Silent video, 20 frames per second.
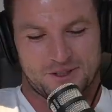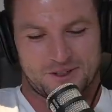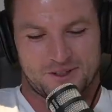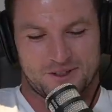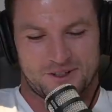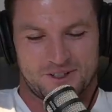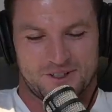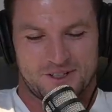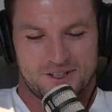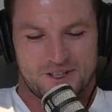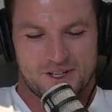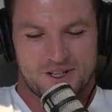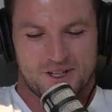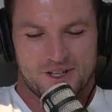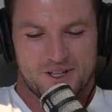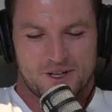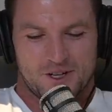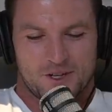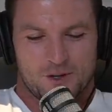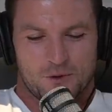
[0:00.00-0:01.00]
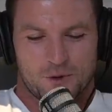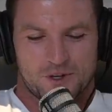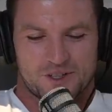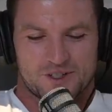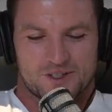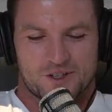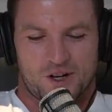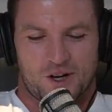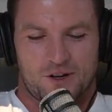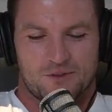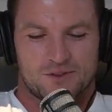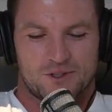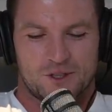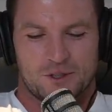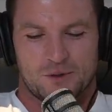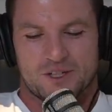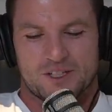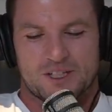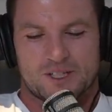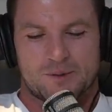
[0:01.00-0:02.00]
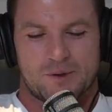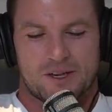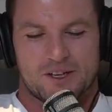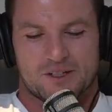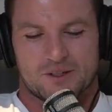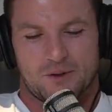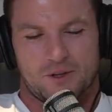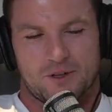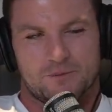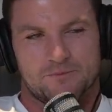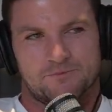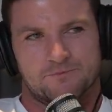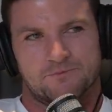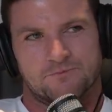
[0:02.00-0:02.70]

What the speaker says: All right. What does Dolph do in his spare time?